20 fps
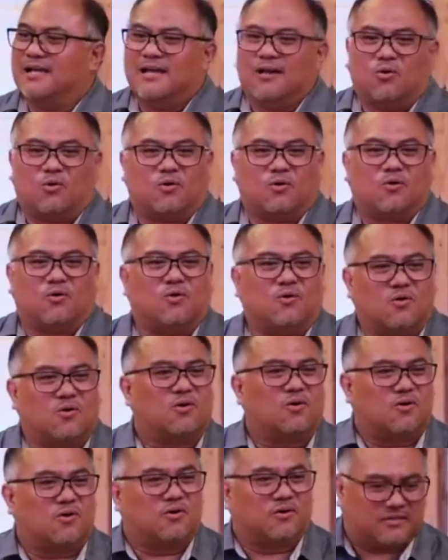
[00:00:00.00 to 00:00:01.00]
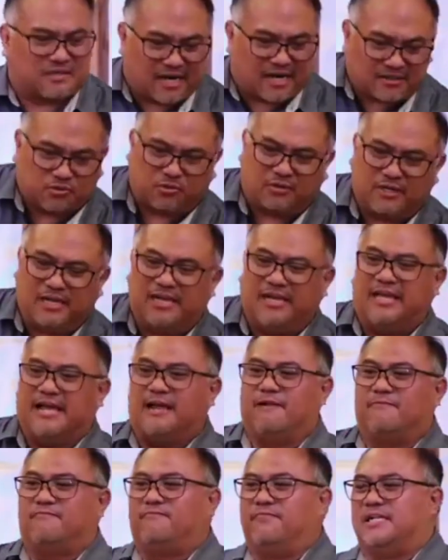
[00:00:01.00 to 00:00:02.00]
or, or, or, or try to really
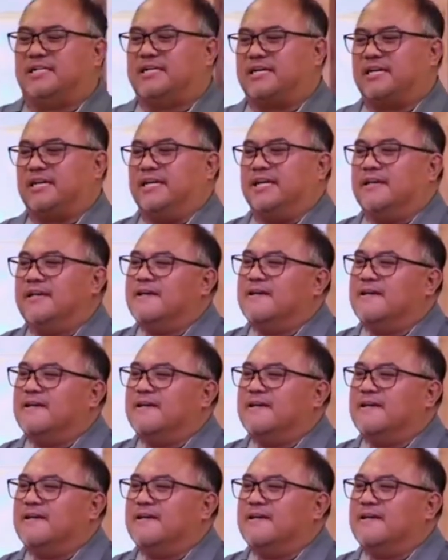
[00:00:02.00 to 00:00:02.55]
help physically.